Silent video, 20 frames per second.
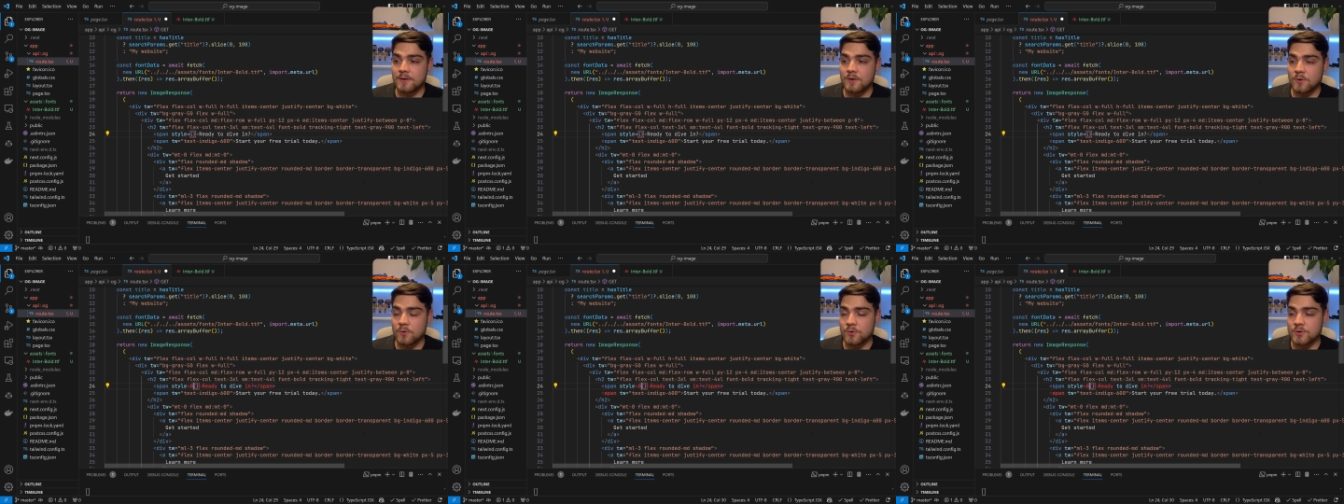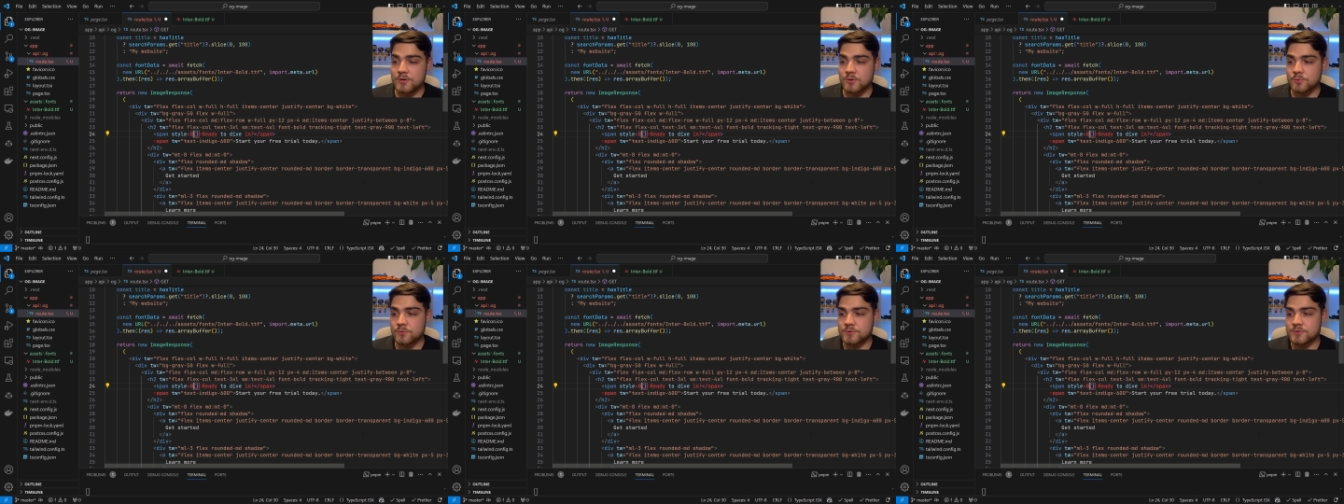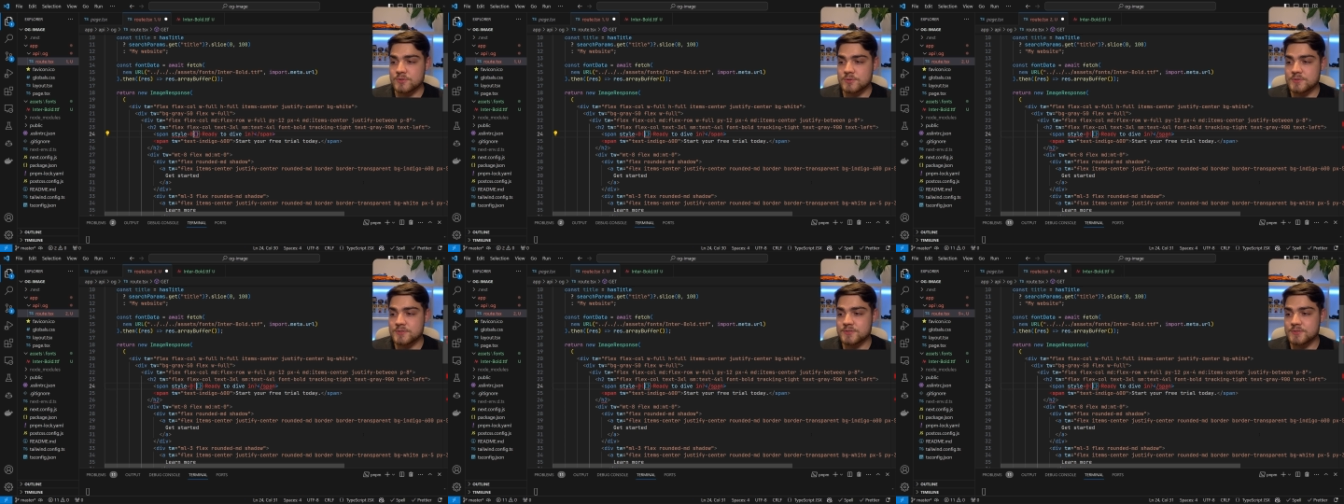all you're going
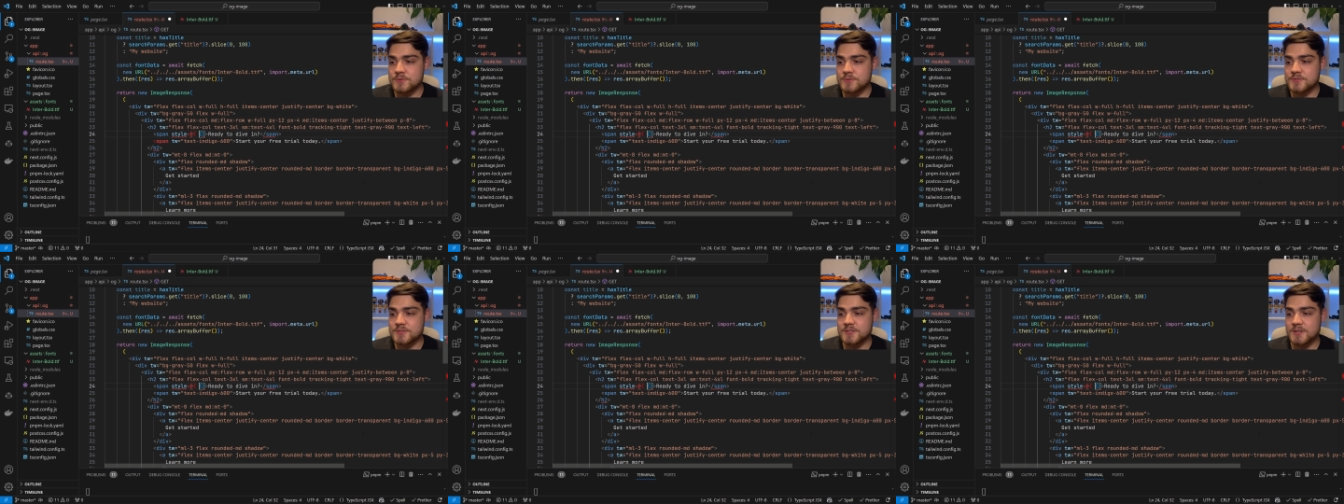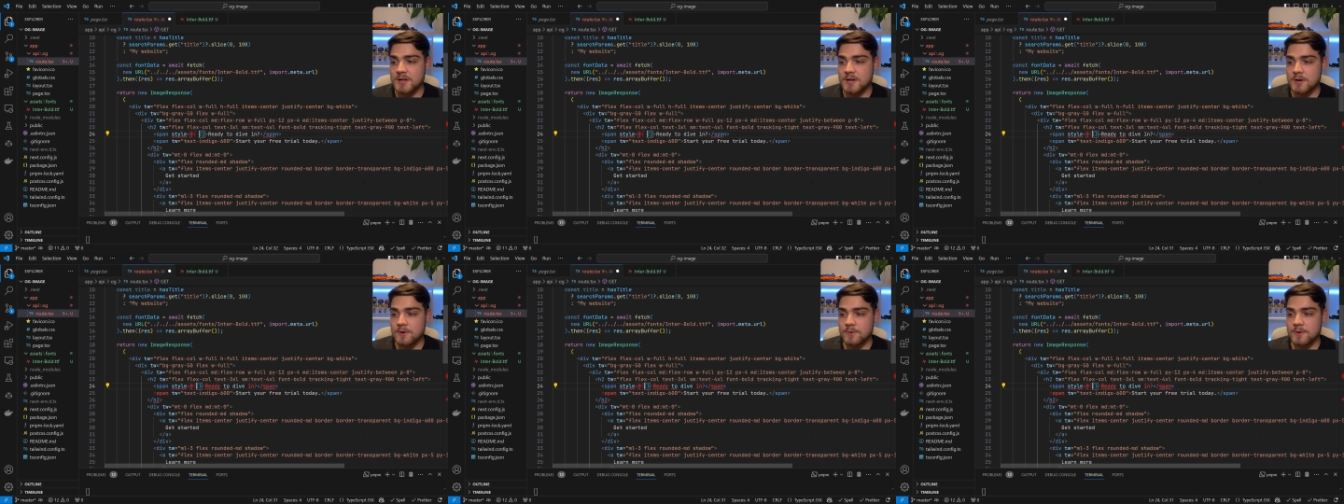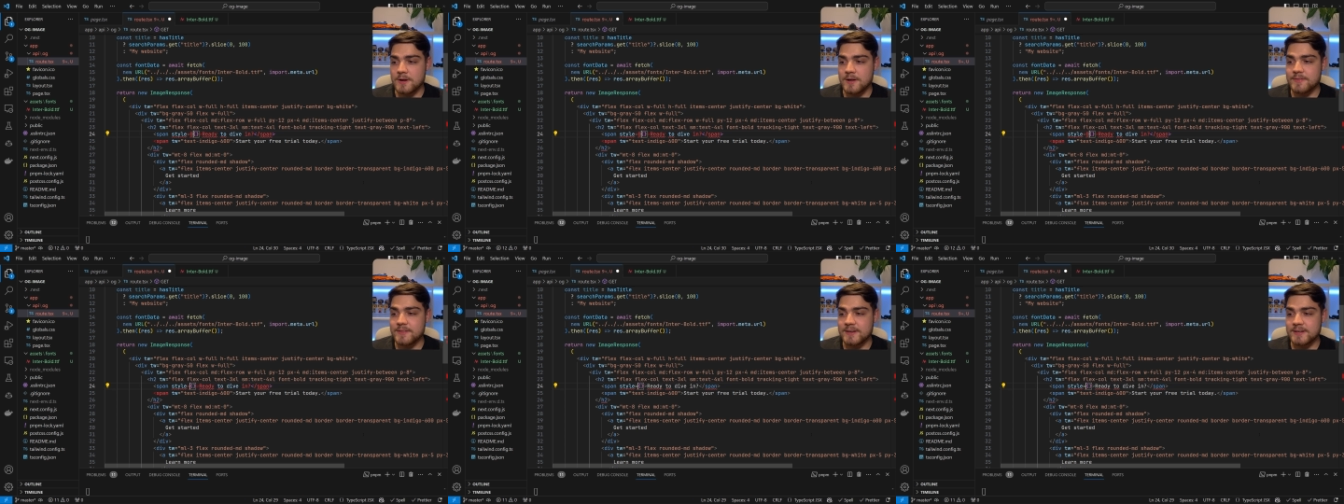to do is do style,
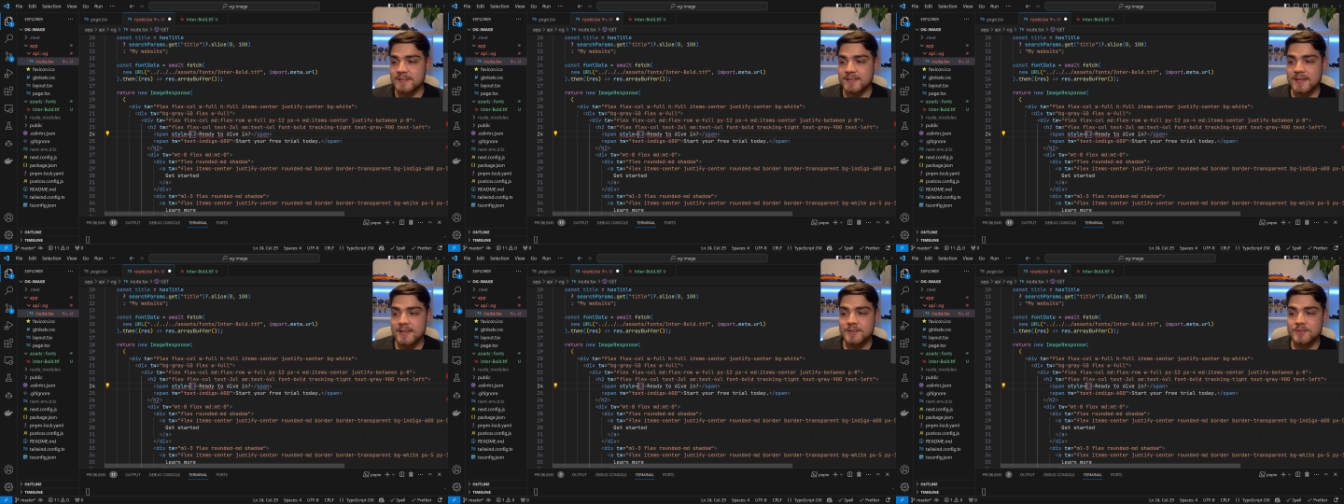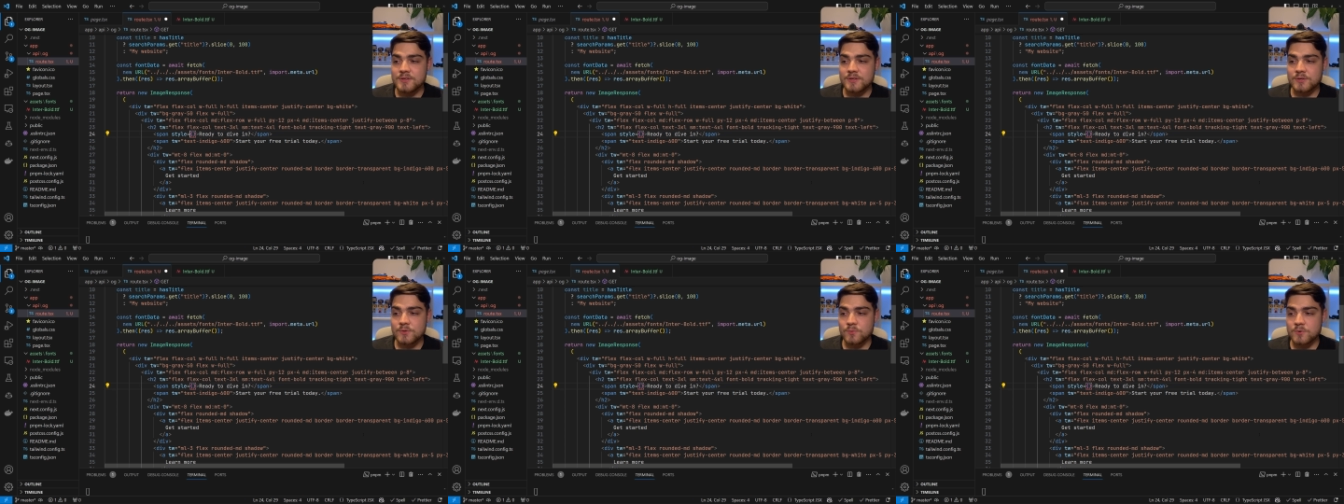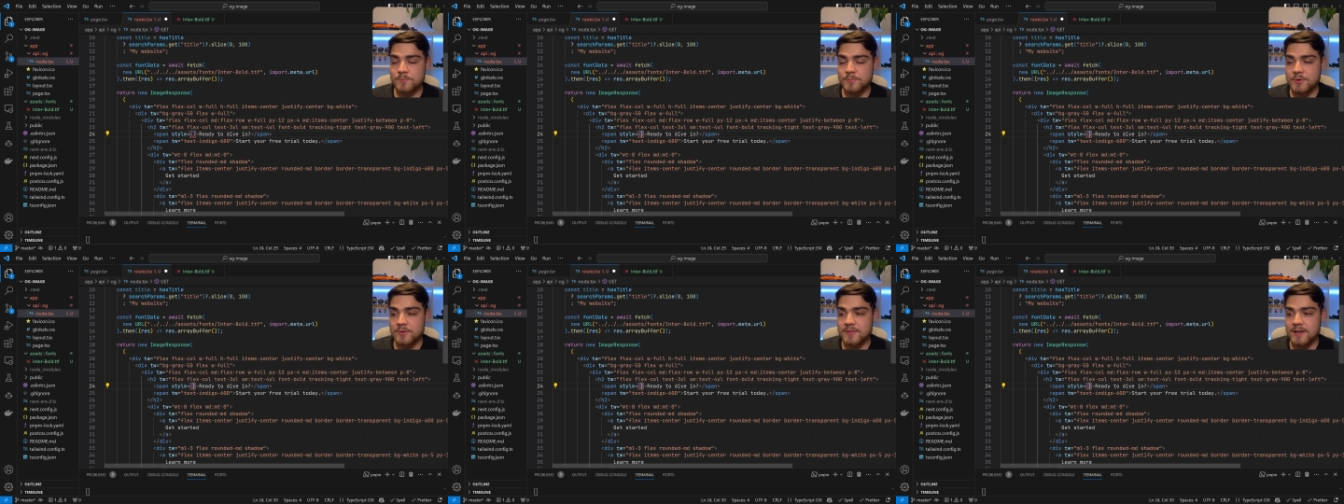and then again, you're going to
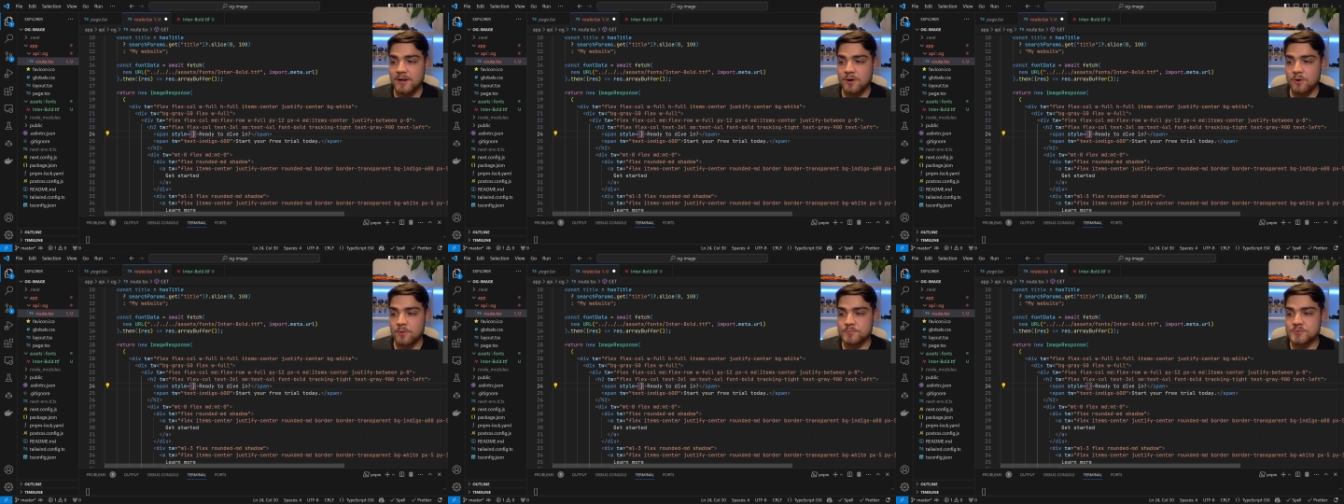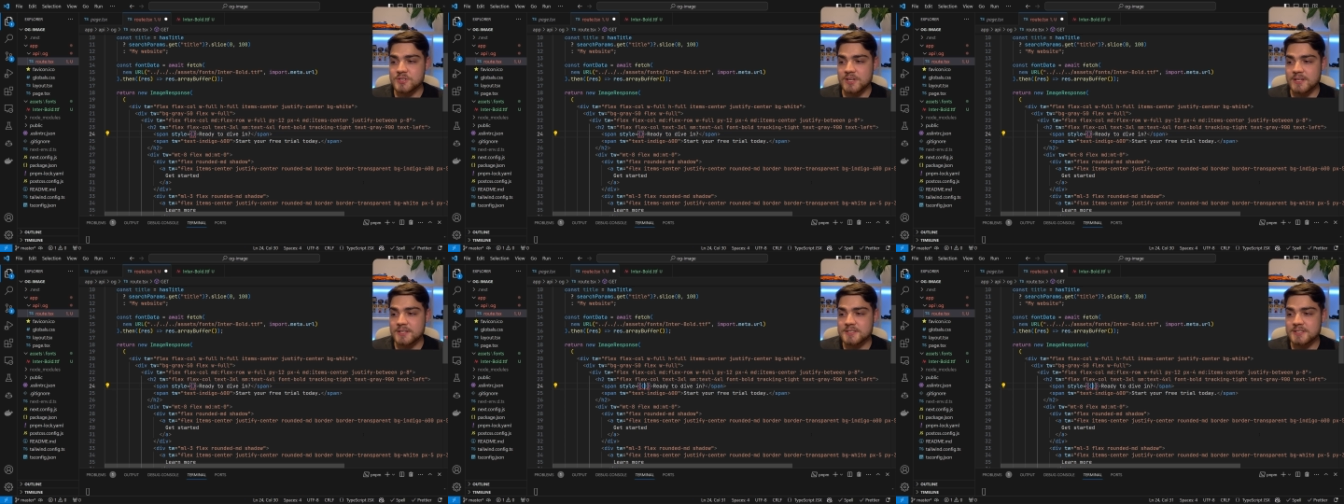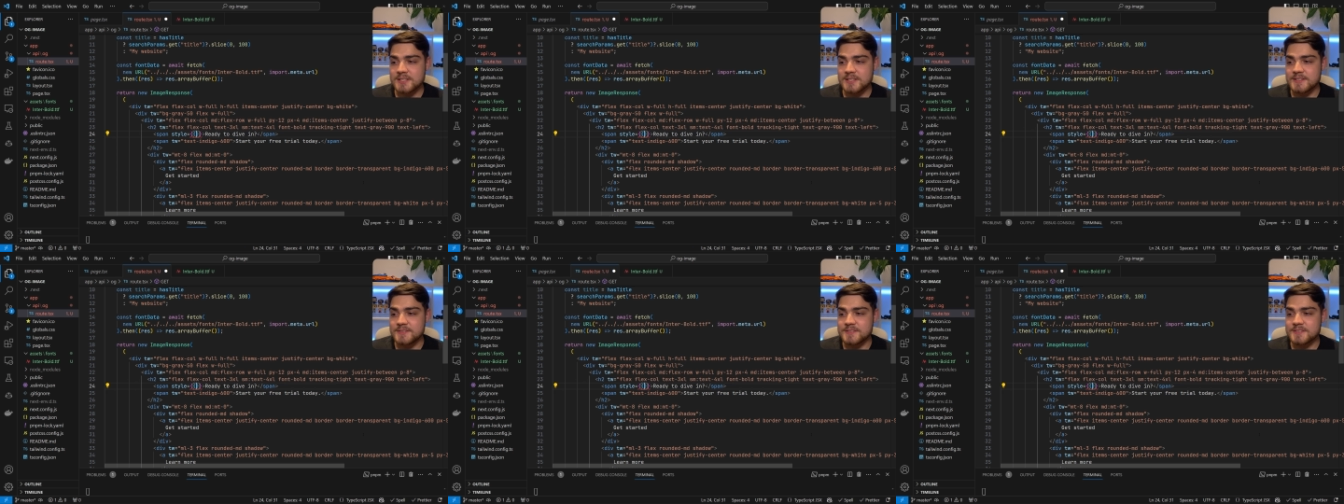want to put that object
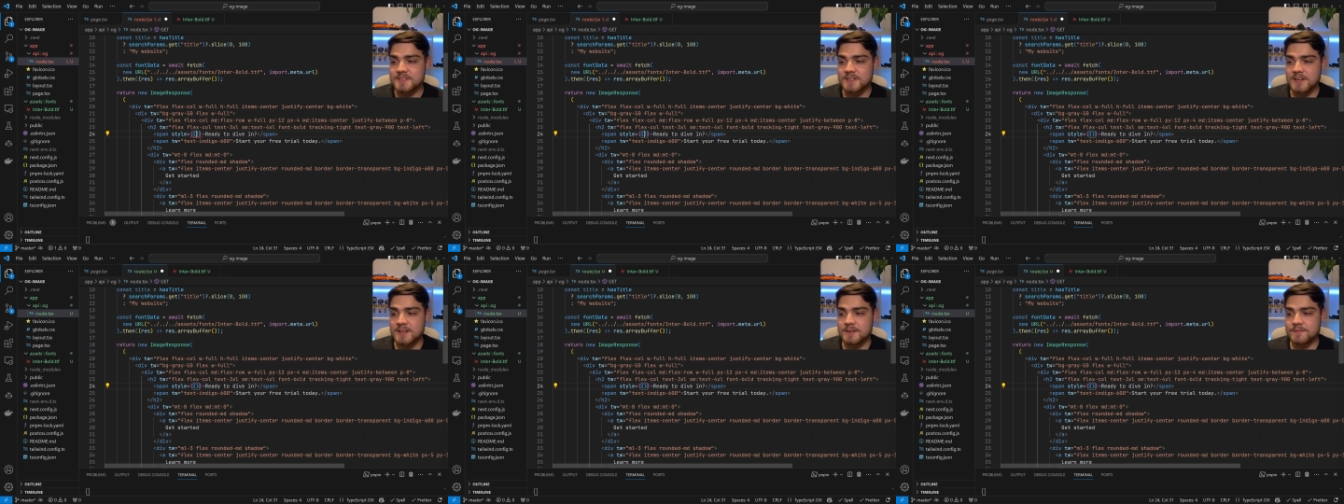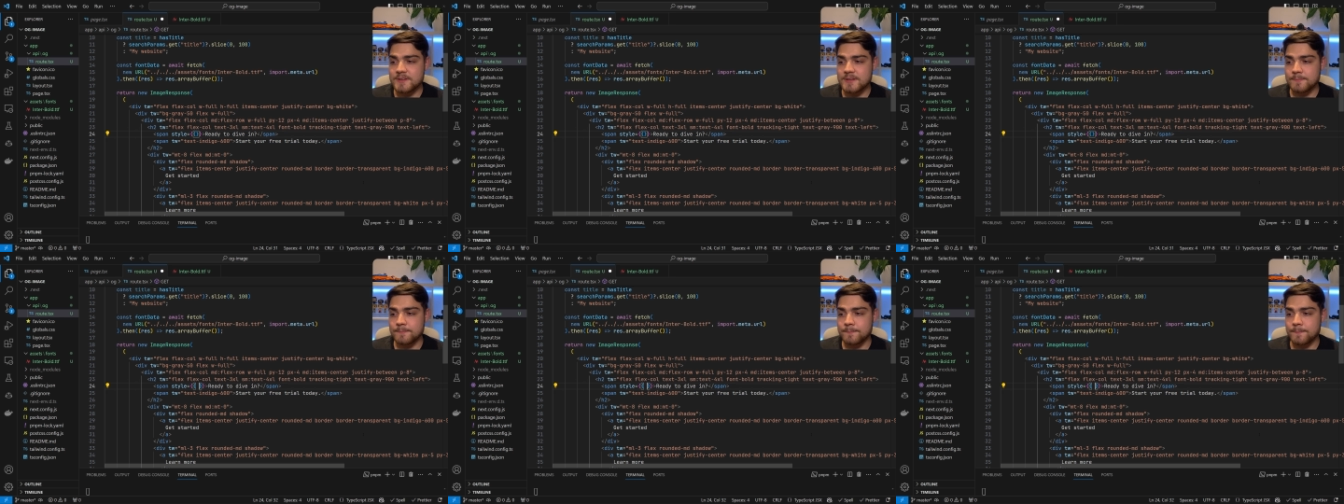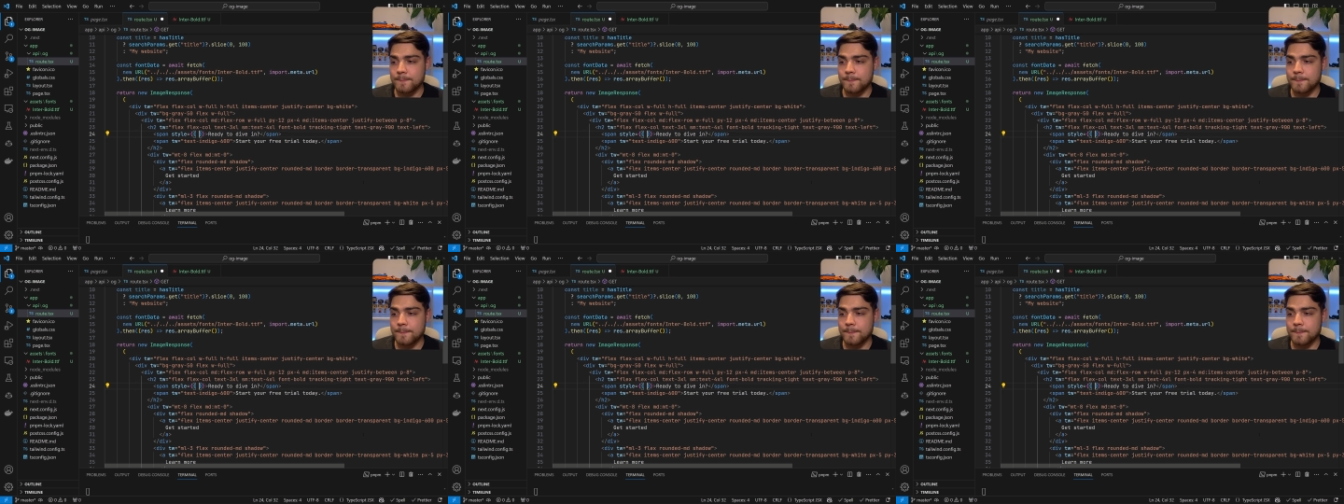inside of it.